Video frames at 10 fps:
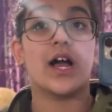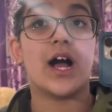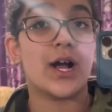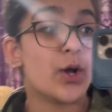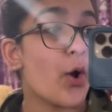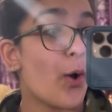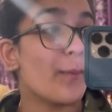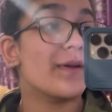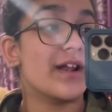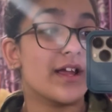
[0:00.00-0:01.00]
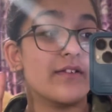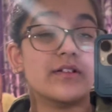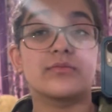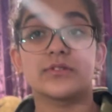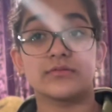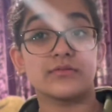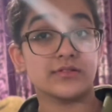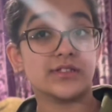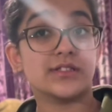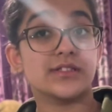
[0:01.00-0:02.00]
I can't believe I'm doing
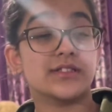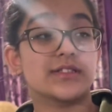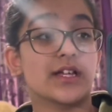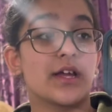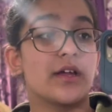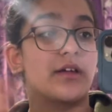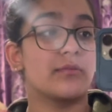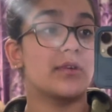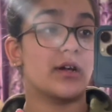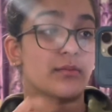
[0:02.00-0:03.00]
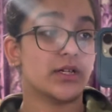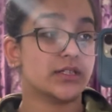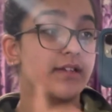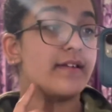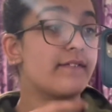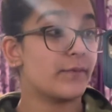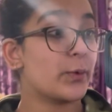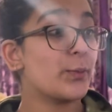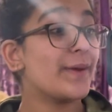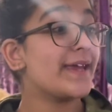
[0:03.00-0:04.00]
this, but I'm actually
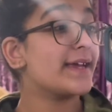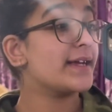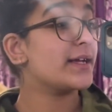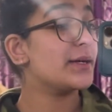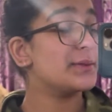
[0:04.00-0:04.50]
filming.